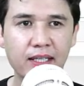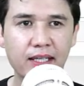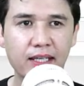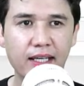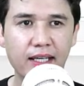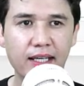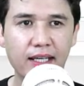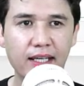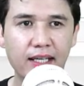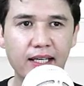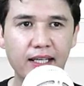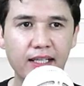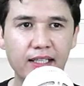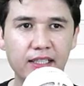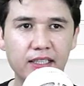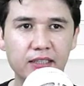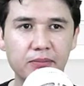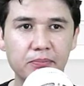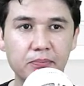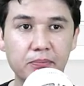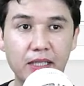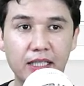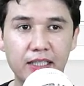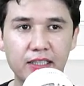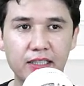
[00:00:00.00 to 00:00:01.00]
and
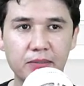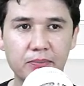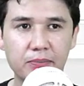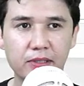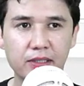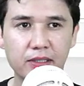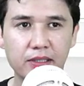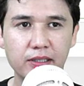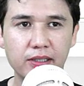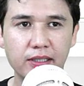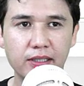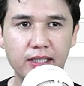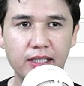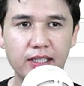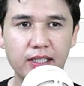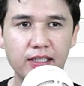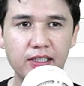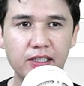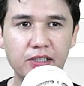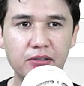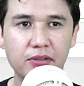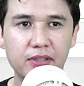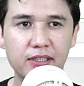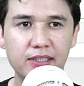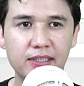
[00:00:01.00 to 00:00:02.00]
my tuple, and
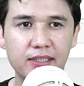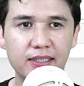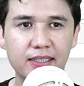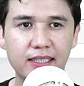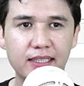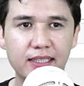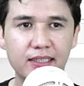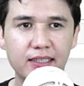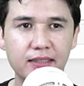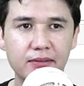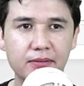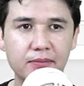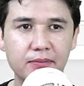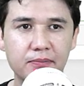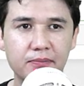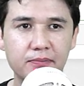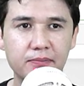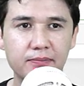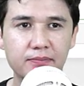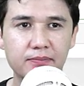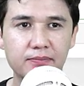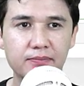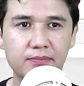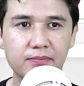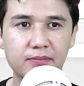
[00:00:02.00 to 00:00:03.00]
you will see that
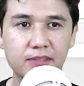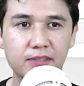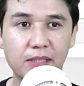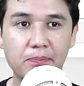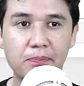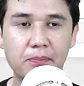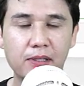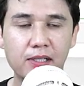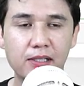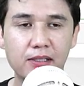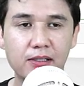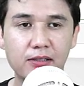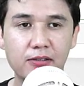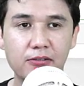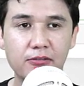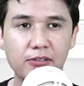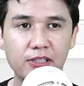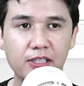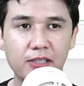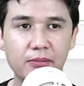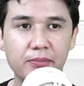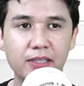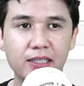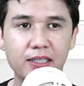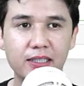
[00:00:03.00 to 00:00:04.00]
tuple
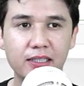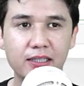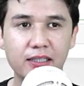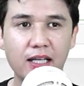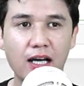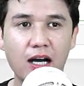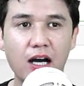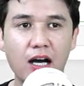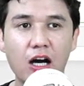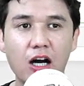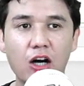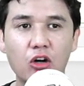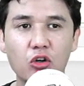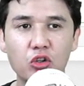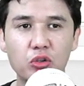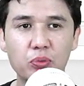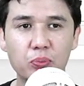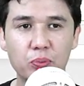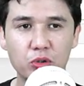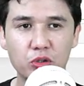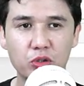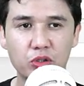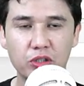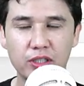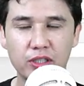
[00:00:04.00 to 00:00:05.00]
will be the
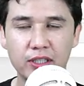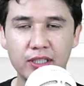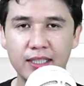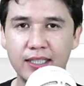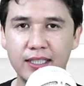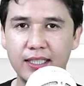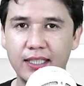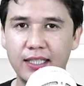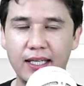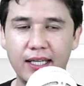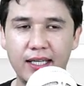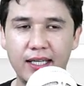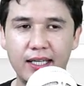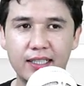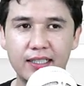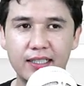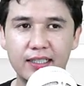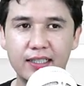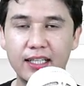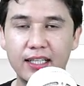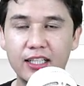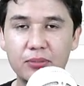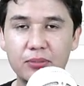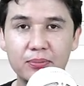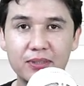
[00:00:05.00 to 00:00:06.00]
output, and
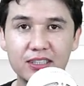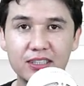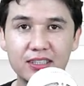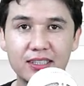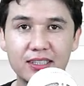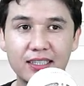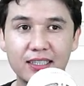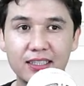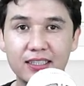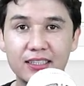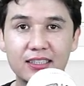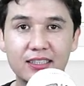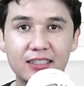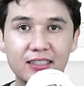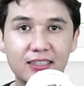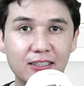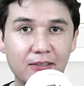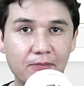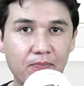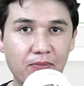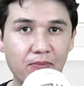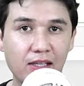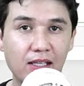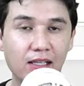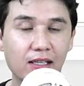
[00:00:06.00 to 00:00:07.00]
it means that it is
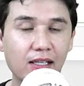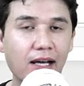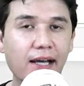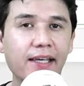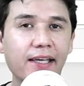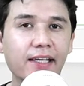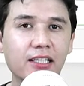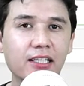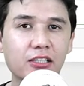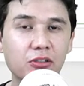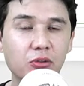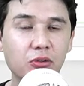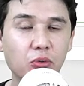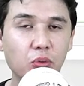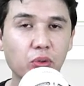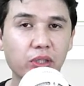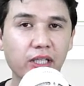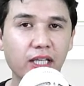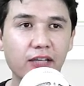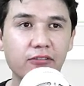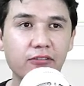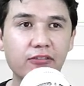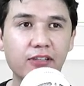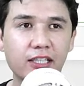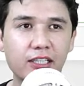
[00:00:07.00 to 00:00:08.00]
like we
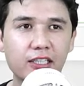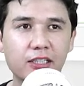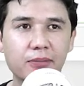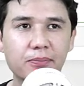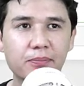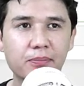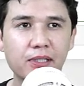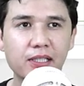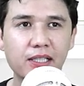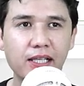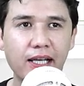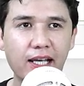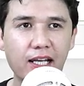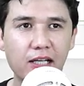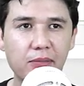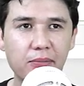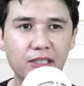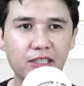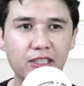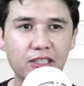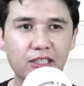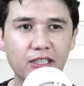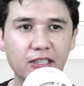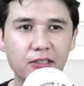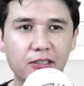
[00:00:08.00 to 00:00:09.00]
have a tuple
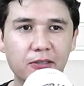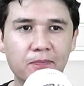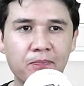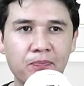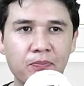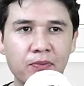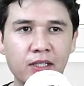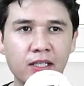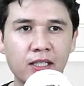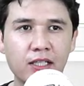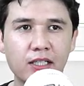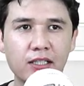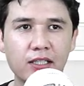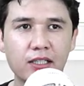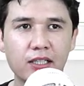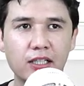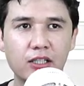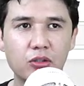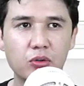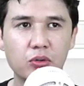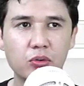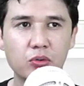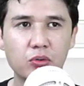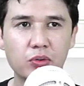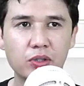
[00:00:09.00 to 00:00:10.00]
element here.
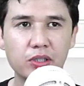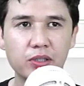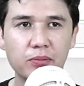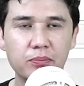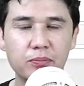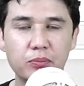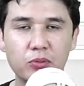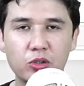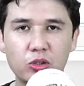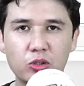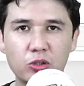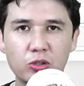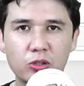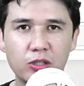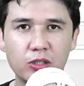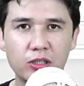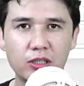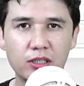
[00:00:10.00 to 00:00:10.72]
Now one more